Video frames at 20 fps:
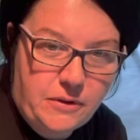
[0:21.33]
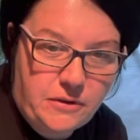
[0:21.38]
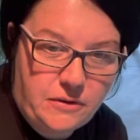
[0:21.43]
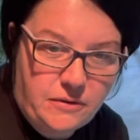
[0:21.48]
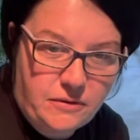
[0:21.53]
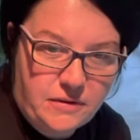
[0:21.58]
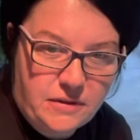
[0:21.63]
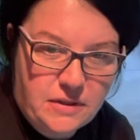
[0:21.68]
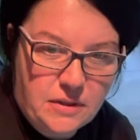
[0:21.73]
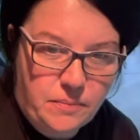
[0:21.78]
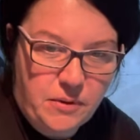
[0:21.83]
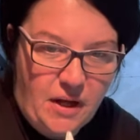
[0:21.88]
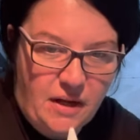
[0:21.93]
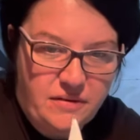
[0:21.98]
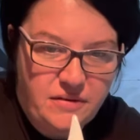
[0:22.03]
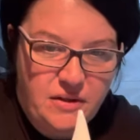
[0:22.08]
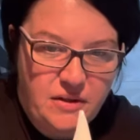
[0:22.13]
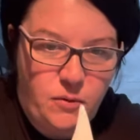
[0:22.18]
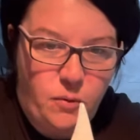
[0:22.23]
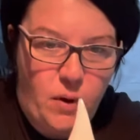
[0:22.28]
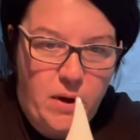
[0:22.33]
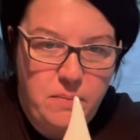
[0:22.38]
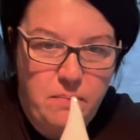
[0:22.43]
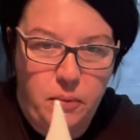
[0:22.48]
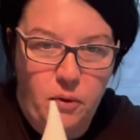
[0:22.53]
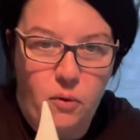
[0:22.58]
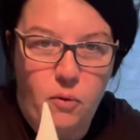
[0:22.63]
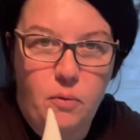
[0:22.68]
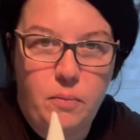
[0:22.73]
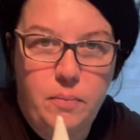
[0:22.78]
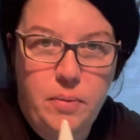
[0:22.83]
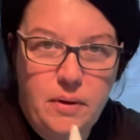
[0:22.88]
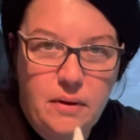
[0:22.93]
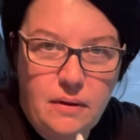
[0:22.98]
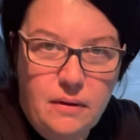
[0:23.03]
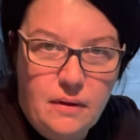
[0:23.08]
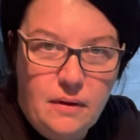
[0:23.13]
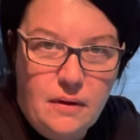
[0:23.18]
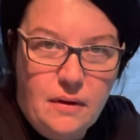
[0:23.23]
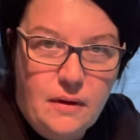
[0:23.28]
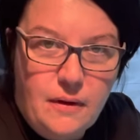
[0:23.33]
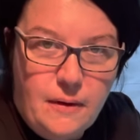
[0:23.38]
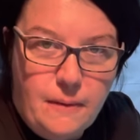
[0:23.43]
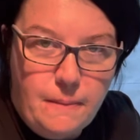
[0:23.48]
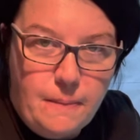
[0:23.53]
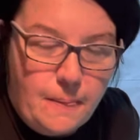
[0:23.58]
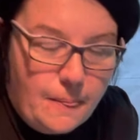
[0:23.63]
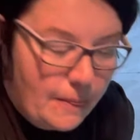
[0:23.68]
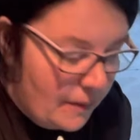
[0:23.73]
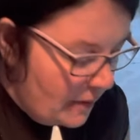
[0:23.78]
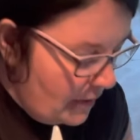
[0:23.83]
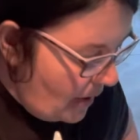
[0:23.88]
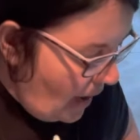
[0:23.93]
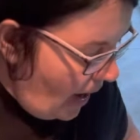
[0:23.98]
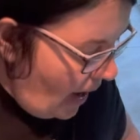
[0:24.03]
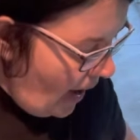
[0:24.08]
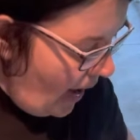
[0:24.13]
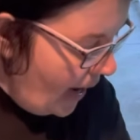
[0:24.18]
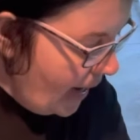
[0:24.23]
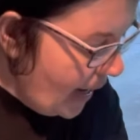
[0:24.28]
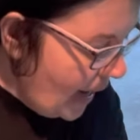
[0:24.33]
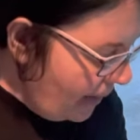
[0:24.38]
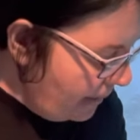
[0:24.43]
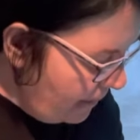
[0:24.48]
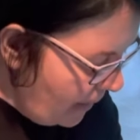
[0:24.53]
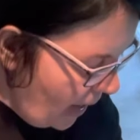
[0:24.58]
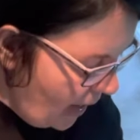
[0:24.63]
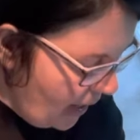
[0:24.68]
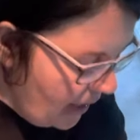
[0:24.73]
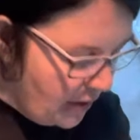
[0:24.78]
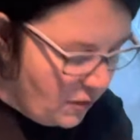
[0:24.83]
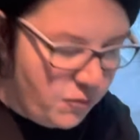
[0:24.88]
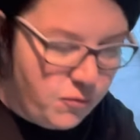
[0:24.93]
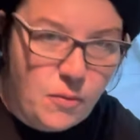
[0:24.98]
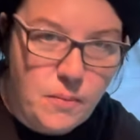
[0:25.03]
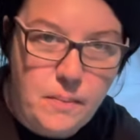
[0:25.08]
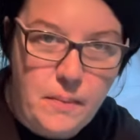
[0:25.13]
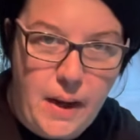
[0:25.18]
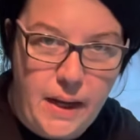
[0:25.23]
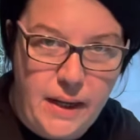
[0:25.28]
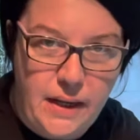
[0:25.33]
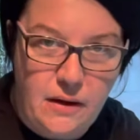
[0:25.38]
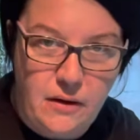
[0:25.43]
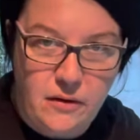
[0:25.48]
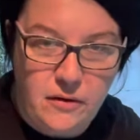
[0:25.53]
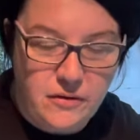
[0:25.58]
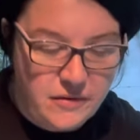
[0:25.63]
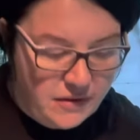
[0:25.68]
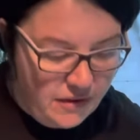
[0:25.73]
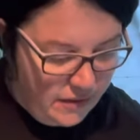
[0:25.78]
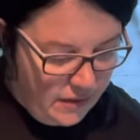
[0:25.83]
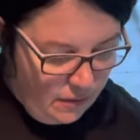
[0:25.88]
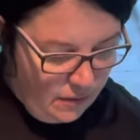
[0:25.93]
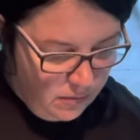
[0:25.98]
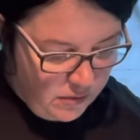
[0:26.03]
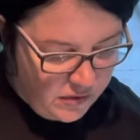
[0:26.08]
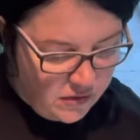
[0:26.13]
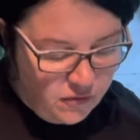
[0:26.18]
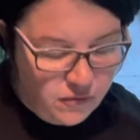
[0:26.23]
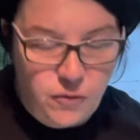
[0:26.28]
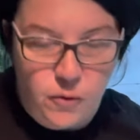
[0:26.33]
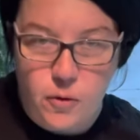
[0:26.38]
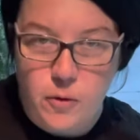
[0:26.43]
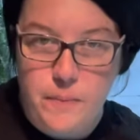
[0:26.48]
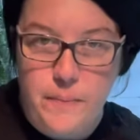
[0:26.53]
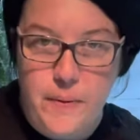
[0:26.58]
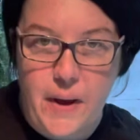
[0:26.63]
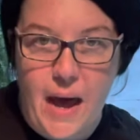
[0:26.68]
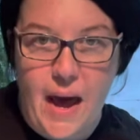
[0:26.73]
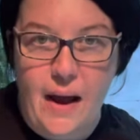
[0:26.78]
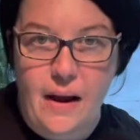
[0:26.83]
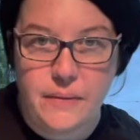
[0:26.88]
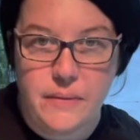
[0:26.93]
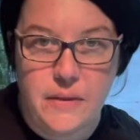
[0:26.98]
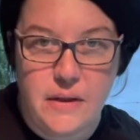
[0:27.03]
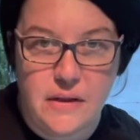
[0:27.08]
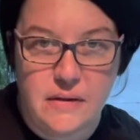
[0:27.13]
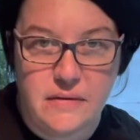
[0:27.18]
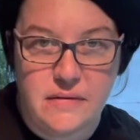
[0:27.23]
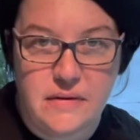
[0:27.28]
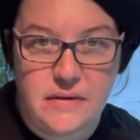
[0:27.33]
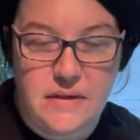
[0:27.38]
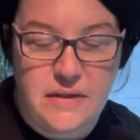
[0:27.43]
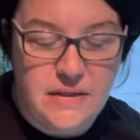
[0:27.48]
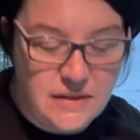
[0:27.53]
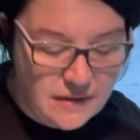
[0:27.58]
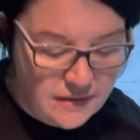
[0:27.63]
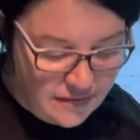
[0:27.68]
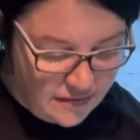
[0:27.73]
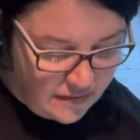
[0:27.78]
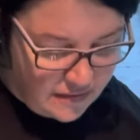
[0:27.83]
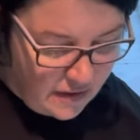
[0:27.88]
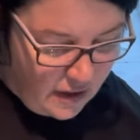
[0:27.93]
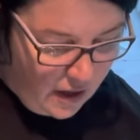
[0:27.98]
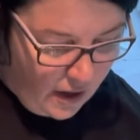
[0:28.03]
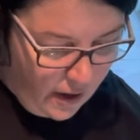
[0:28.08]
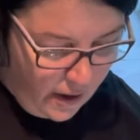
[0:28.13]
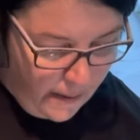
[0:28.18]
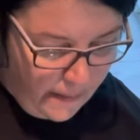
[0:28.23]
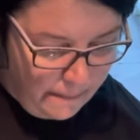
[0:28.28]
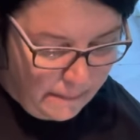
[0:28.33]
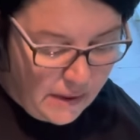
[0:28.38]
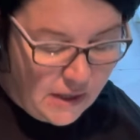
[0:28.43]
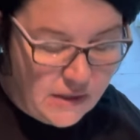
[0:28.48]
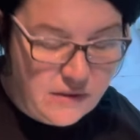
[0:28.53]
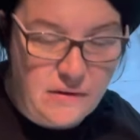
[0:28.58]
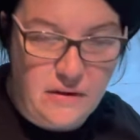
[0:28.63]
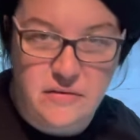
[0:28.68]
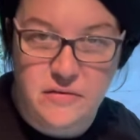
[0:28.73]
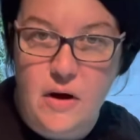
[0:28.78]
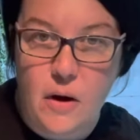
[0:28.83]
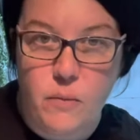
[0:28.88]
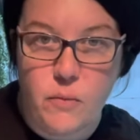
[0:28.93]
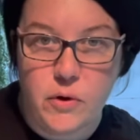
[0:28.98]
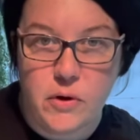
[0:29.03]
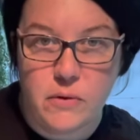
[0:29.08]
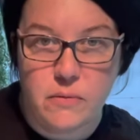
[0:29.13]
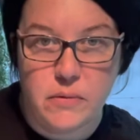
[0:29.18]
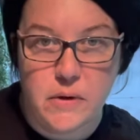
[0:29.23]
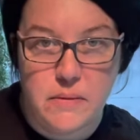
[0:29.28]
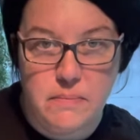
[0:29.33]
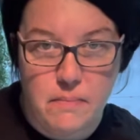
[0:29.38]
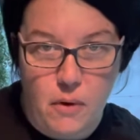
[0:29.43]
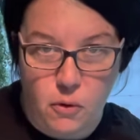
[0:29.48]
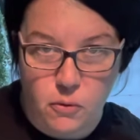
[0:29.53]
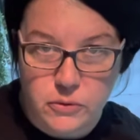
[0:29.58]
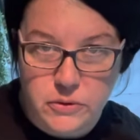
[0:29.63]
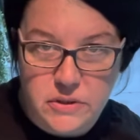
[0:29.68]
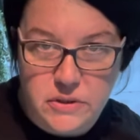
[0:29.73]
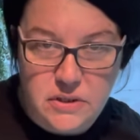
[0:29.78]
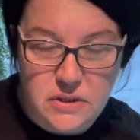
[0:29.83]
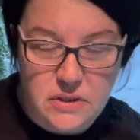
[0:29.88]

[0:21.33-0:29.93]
Do you see the plastic white bulb? I got mine from Michael's. There was a 4-pack. This is, it does come with a remote.